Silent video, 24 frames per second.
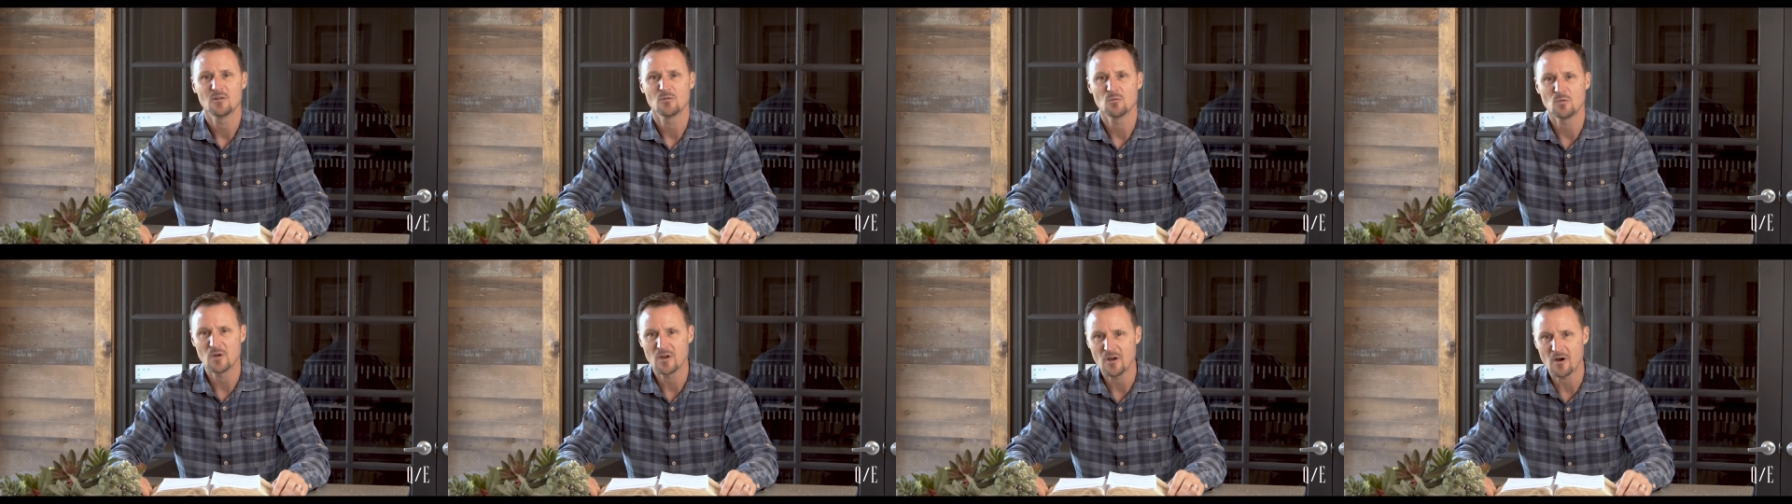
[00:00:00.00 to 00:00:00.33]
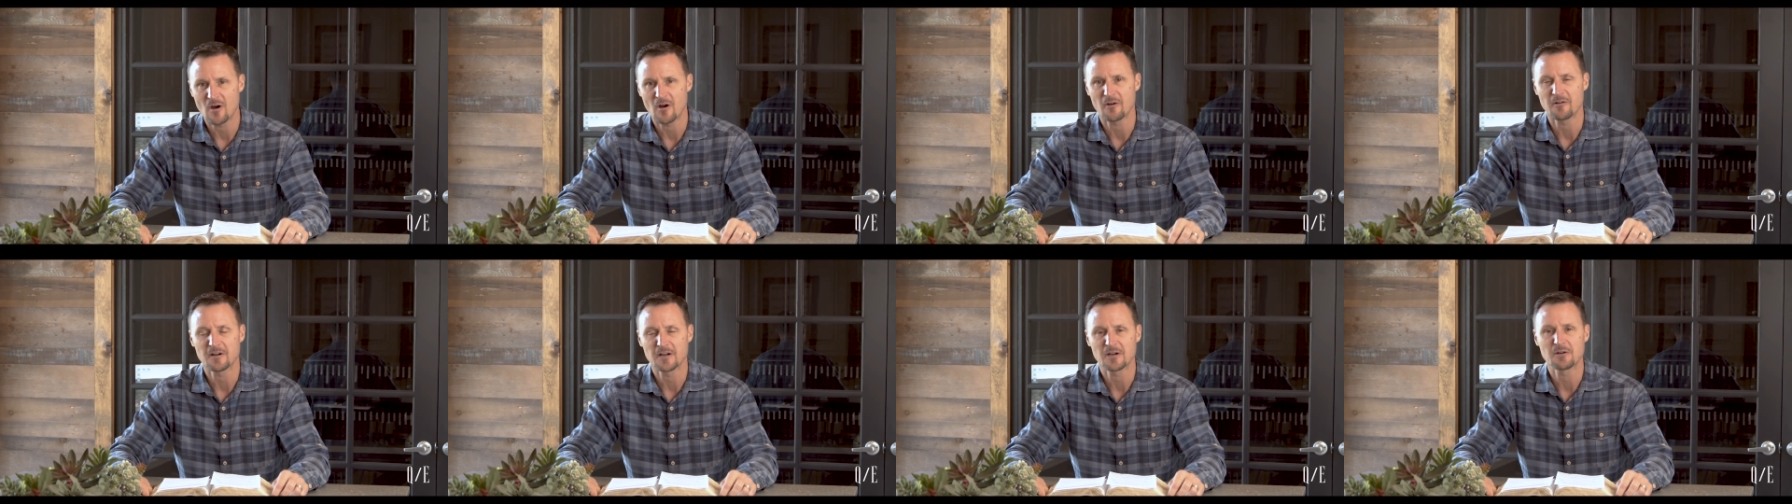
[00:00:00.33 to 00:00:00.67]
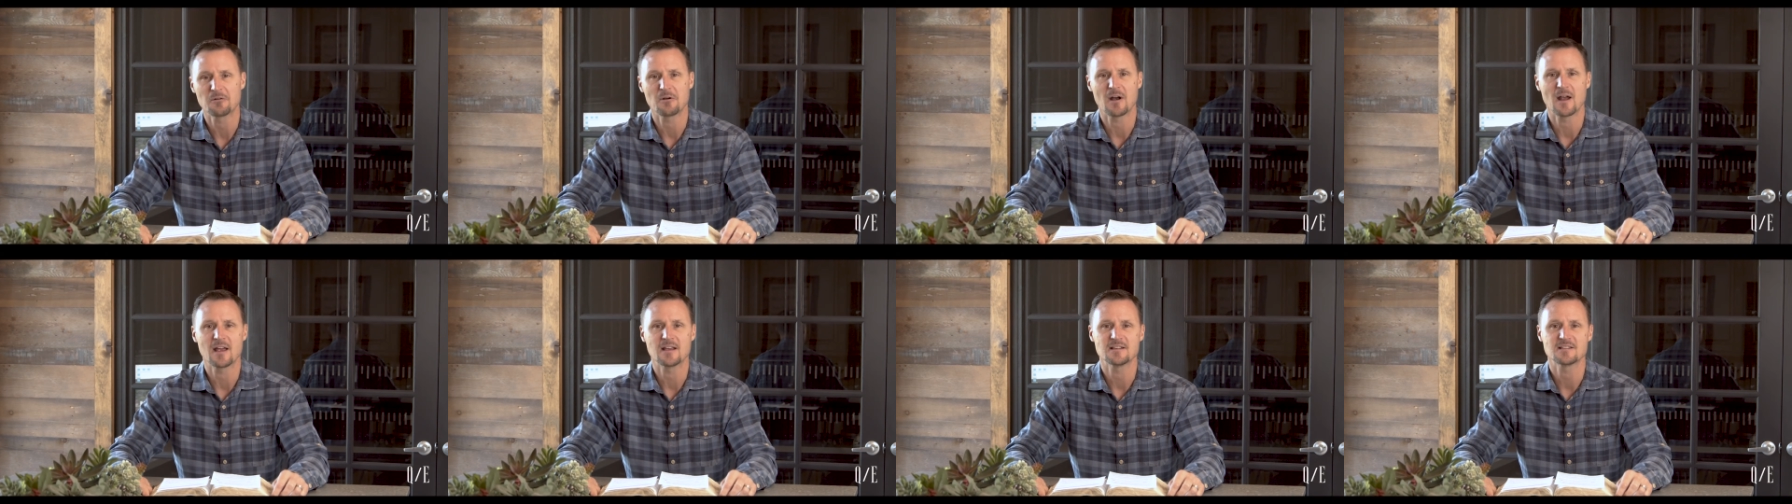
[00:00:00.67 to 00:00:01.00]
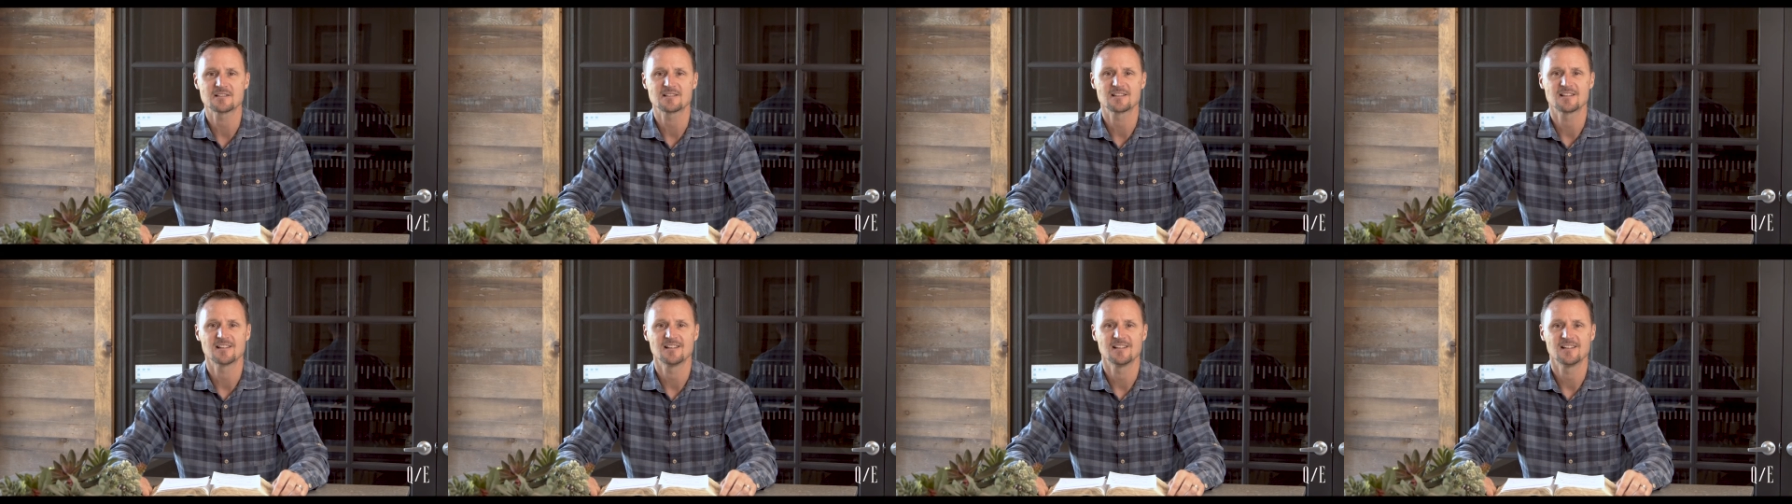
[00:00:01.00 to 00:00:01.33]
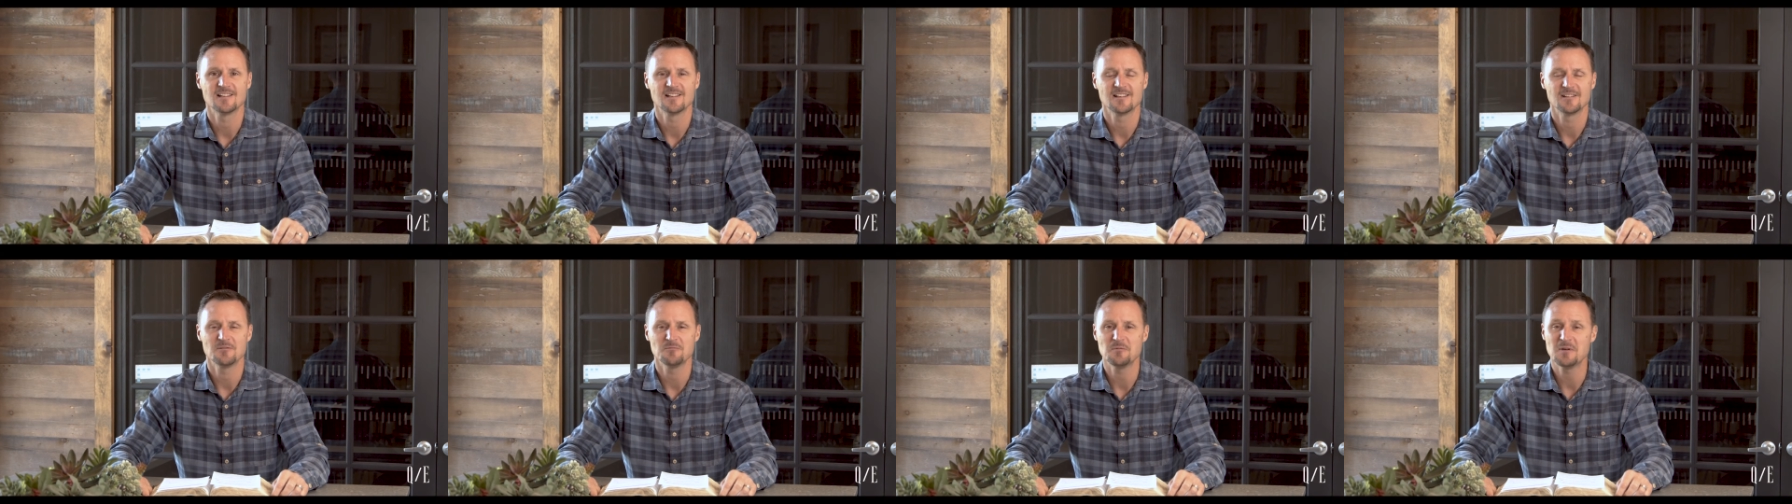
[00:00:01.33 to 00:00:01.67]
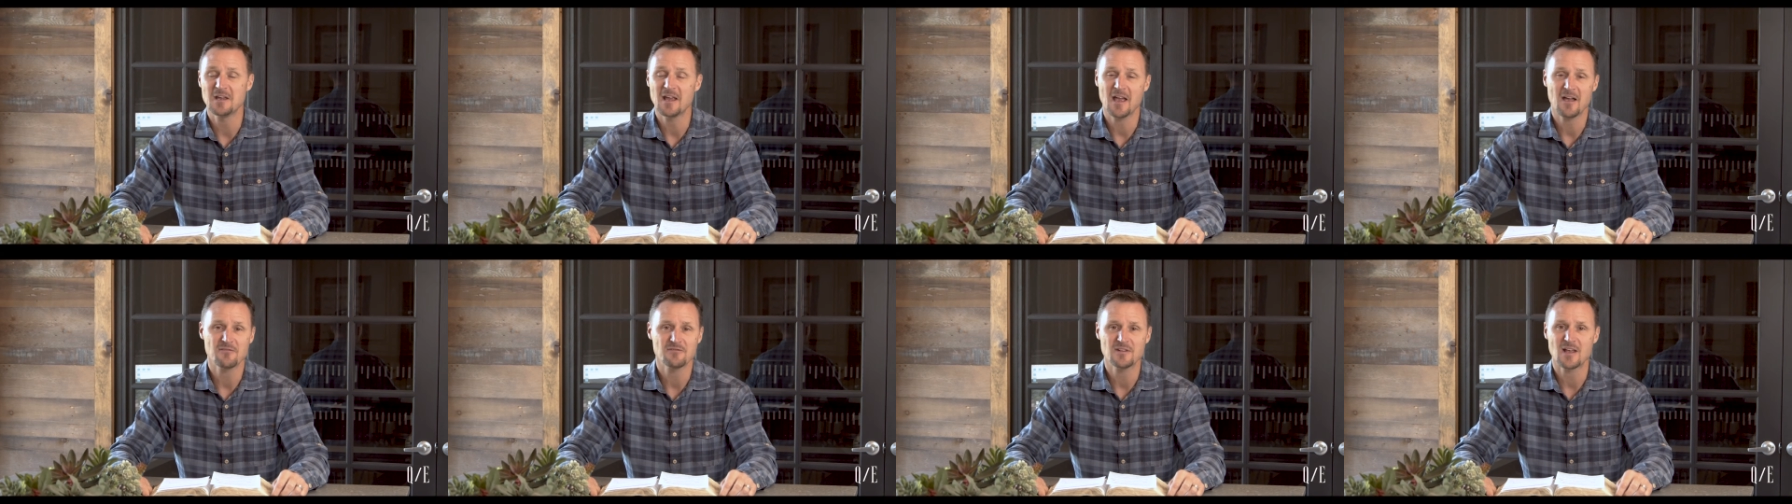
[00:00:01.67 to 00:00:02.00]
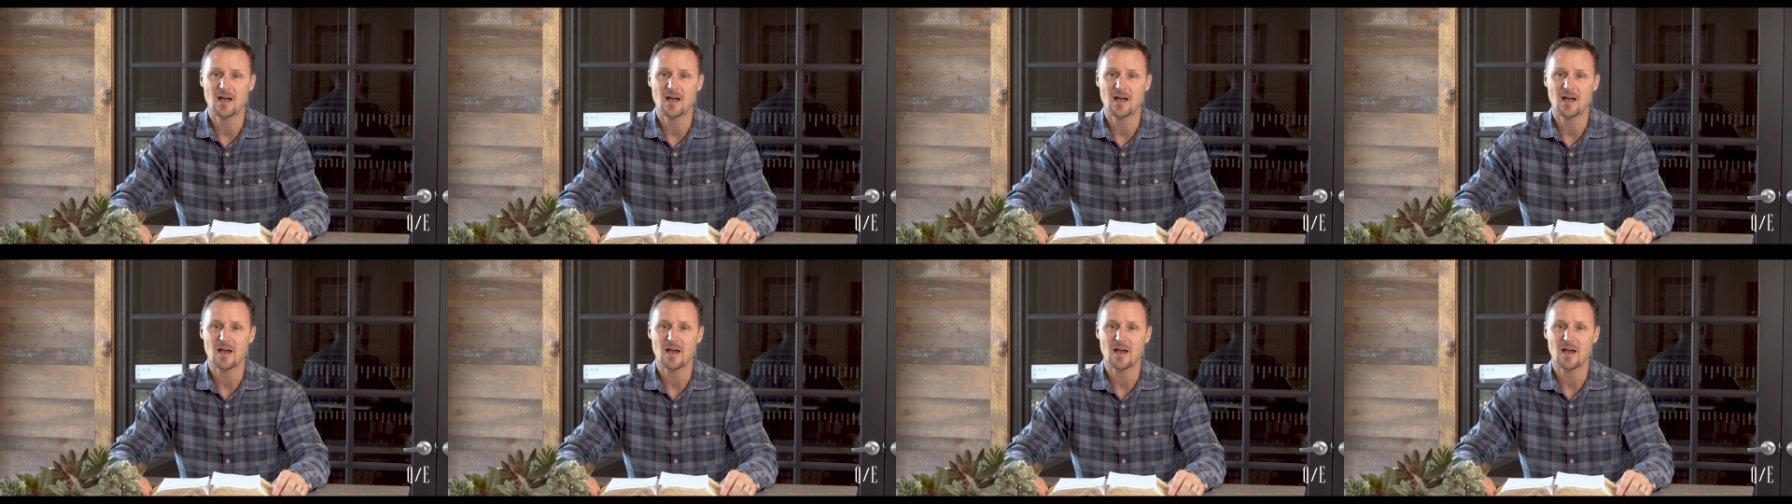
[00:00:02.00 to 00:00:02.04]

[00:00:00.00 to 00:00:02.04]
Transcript: we are in Christ. We have